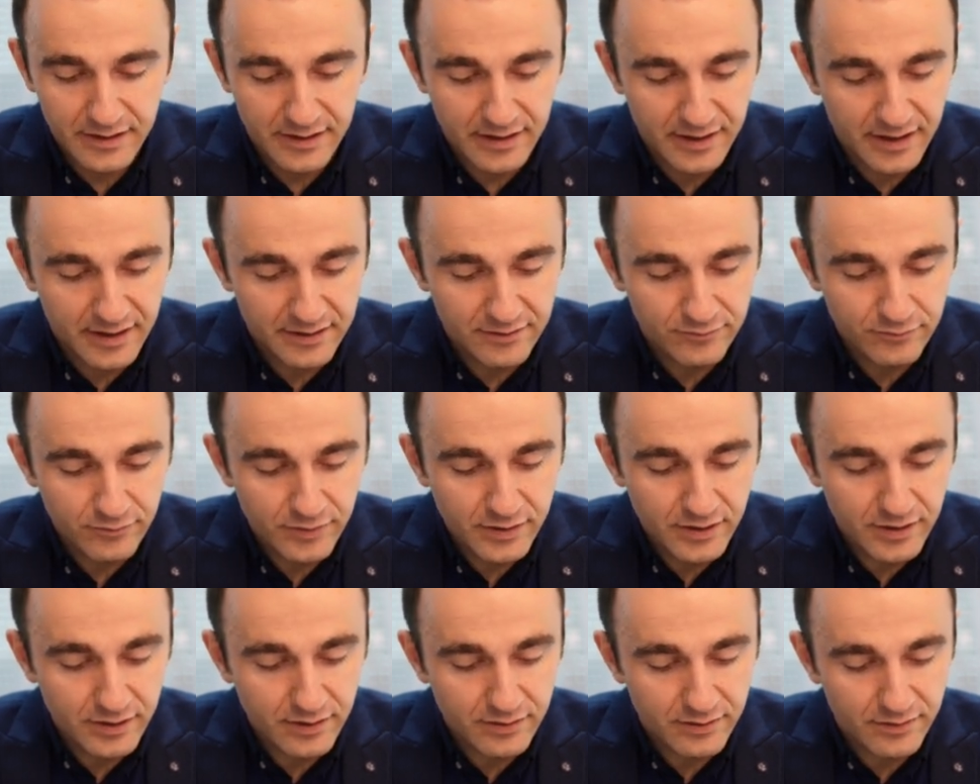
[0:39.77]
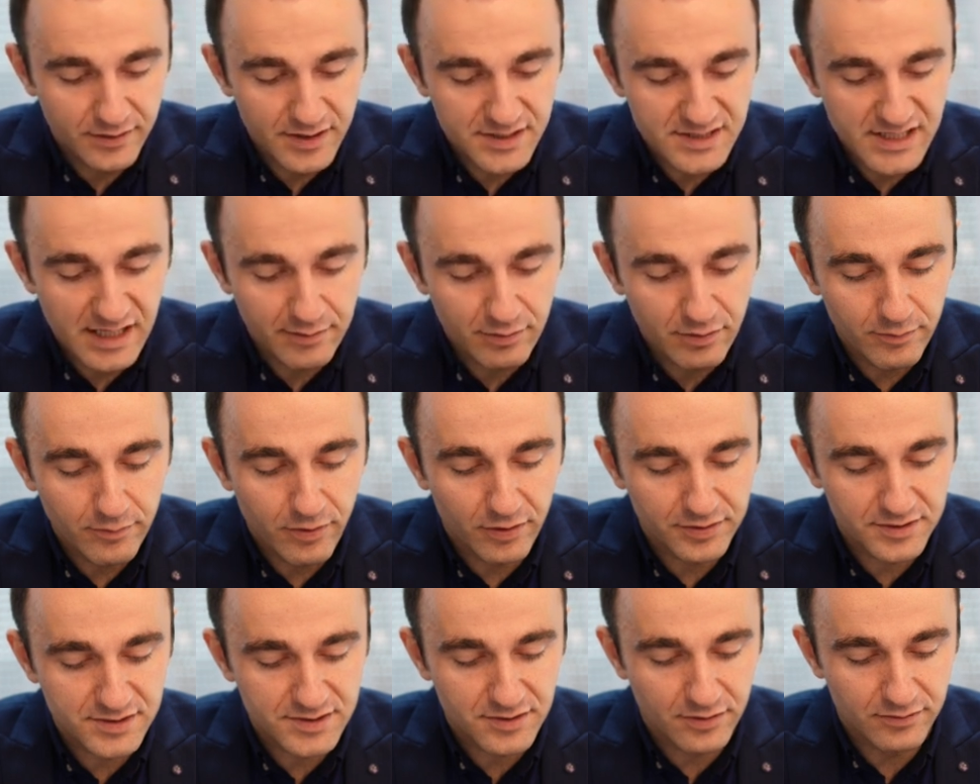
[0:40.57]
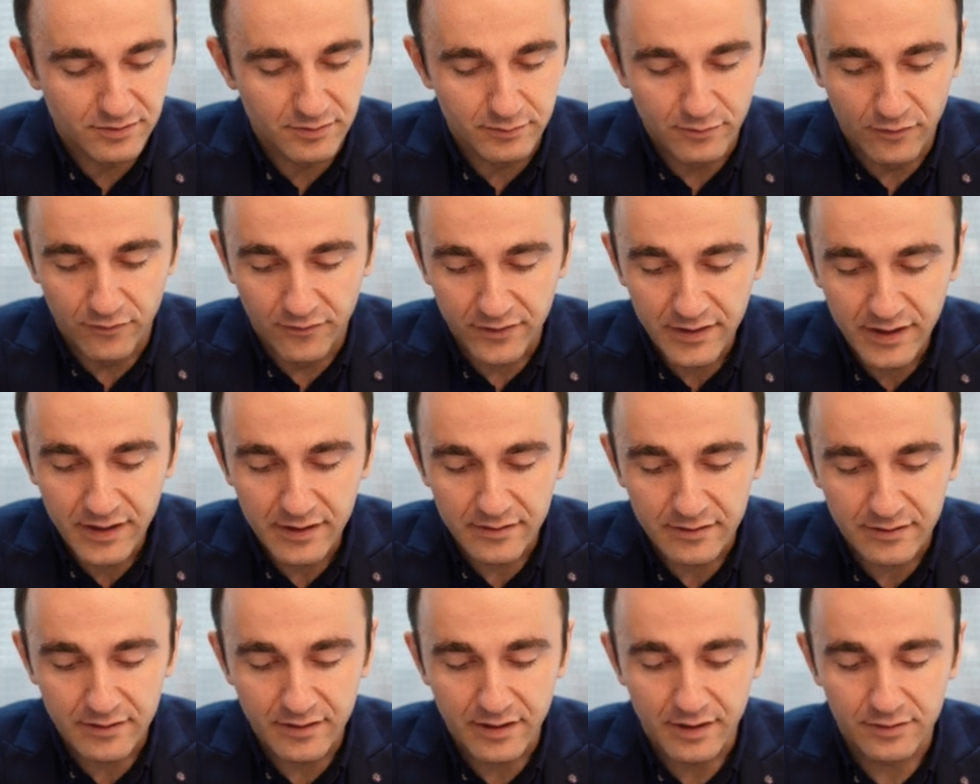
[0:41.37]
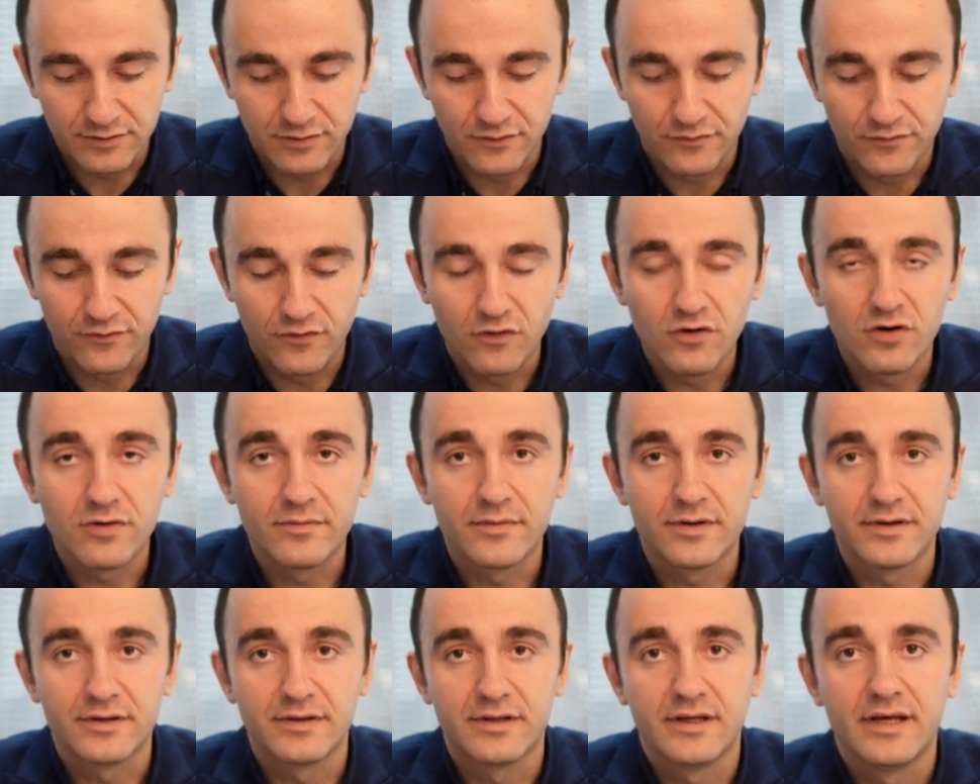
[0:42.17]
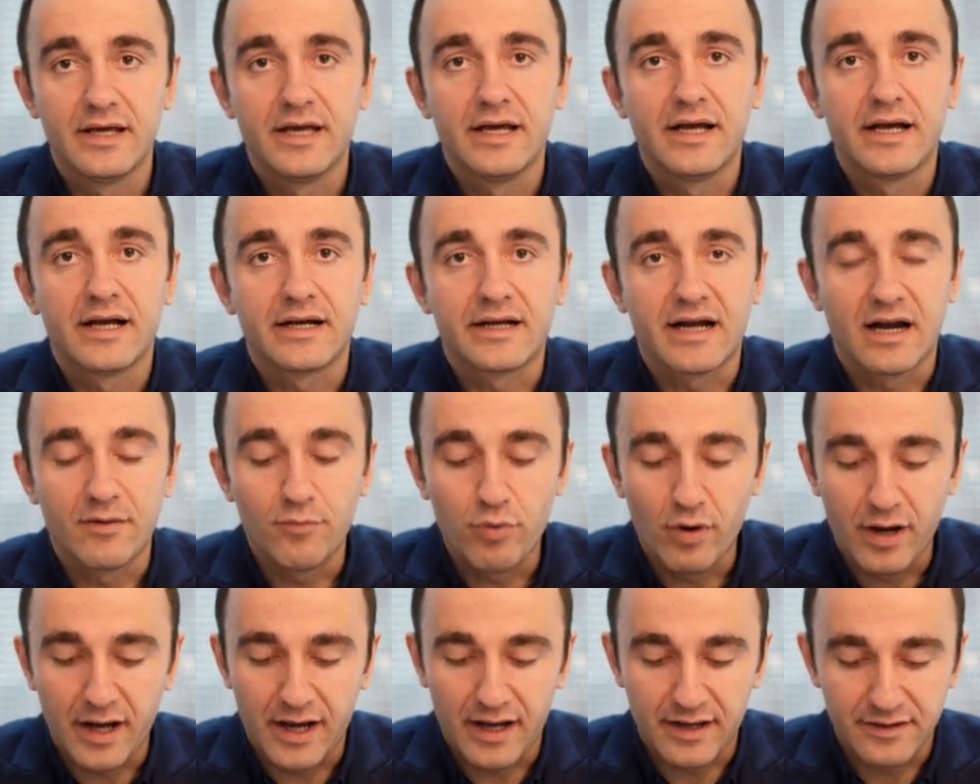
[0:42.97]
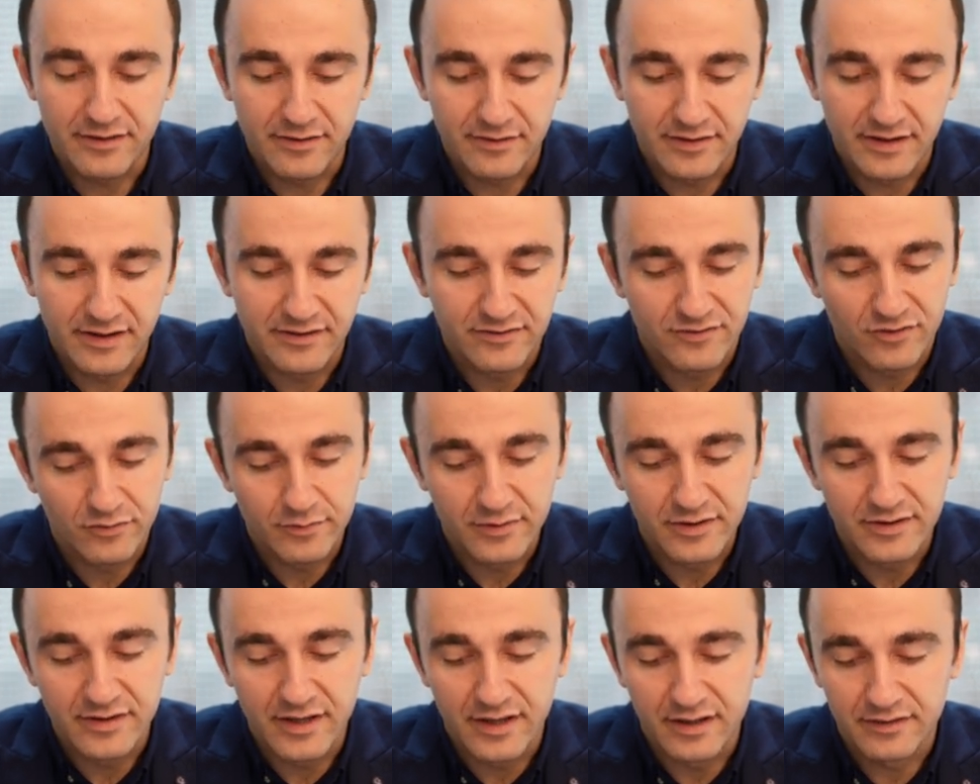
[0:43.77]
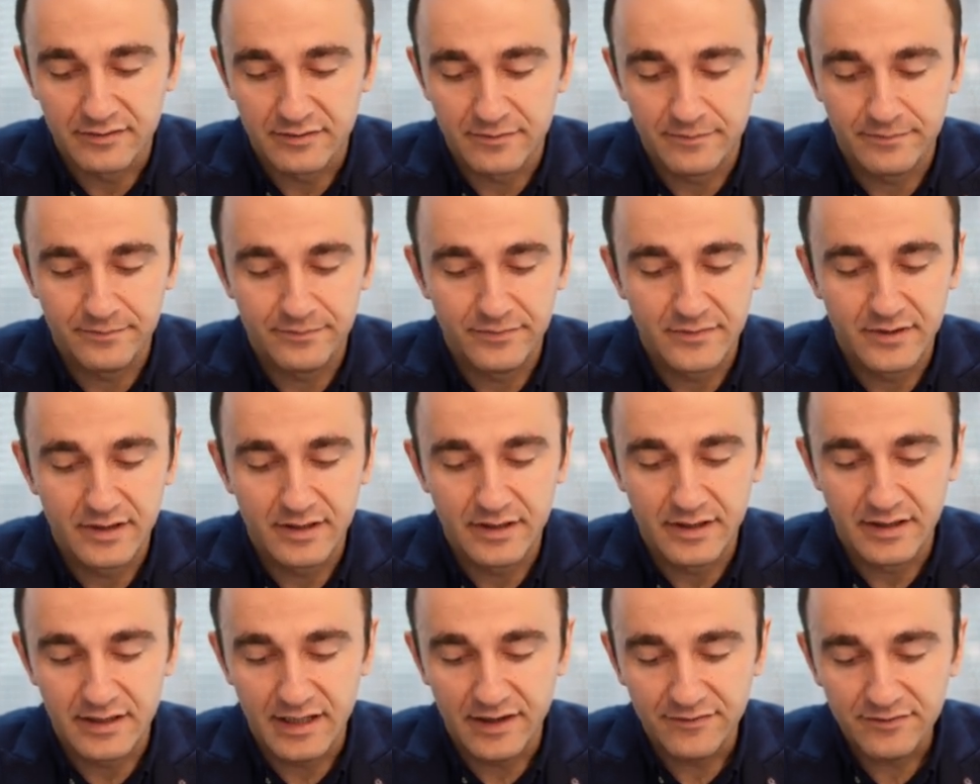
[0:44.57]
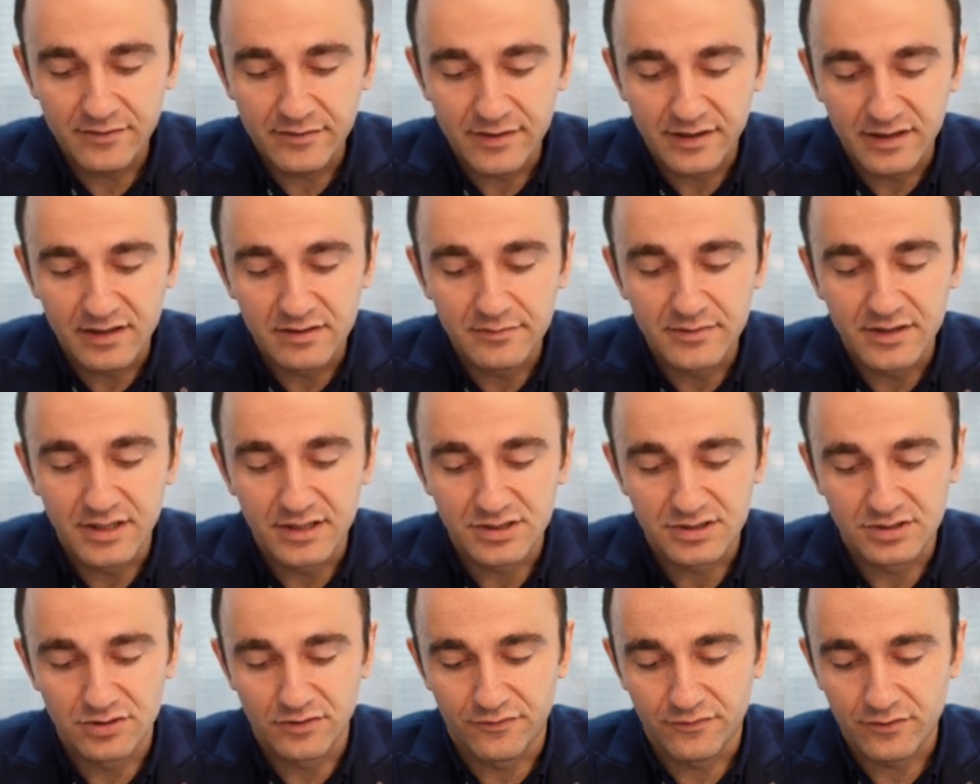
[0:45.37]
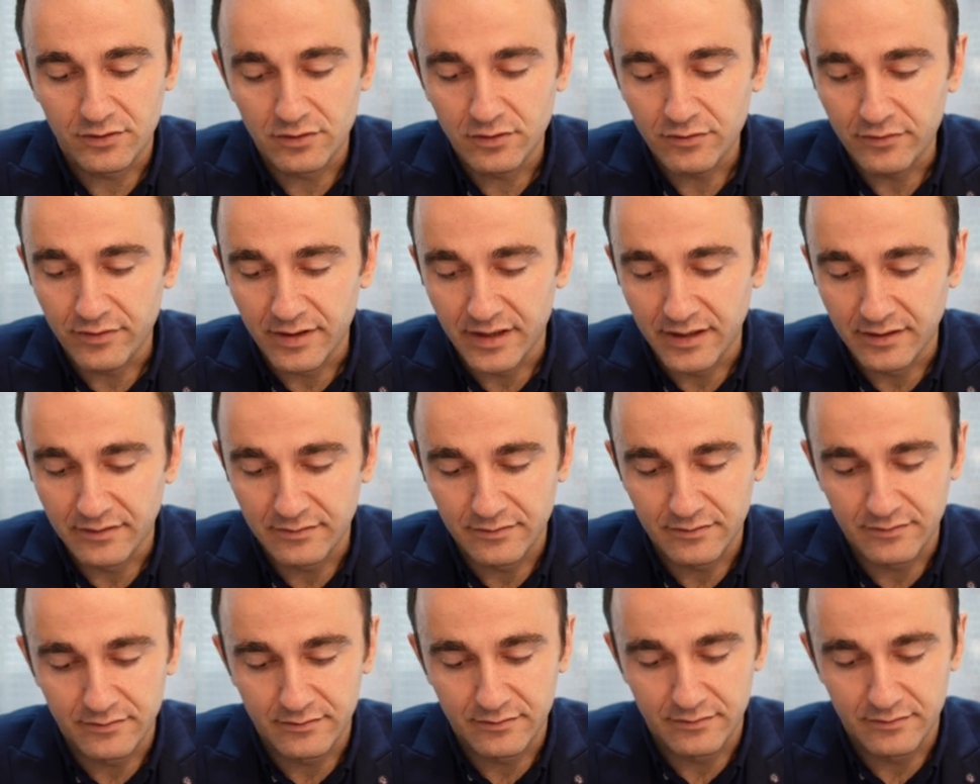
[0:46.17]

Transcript: and this double bond is going to move here to form a carboanion intermediate. And after the elimination of chlorine,